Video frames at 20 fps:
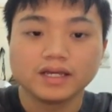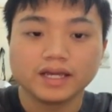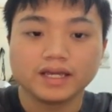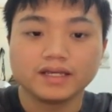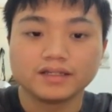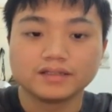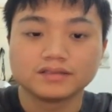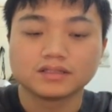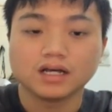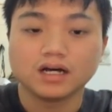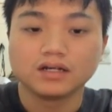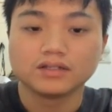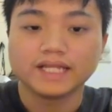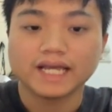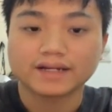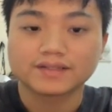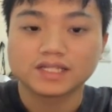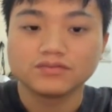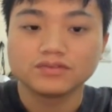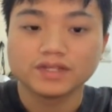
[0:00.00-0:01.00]
is
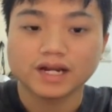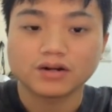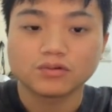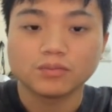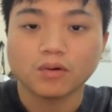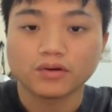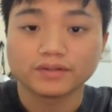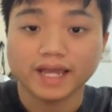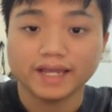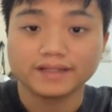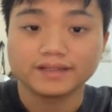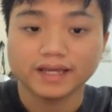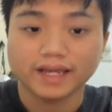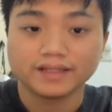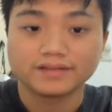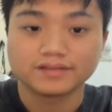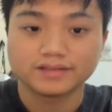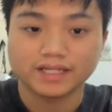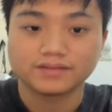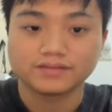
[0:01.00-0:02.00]
negative
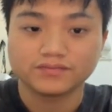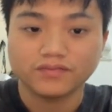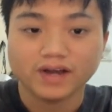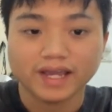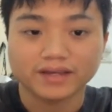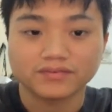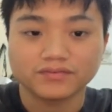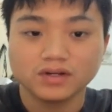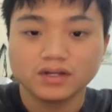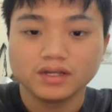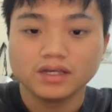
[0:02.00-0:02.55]
0.8865.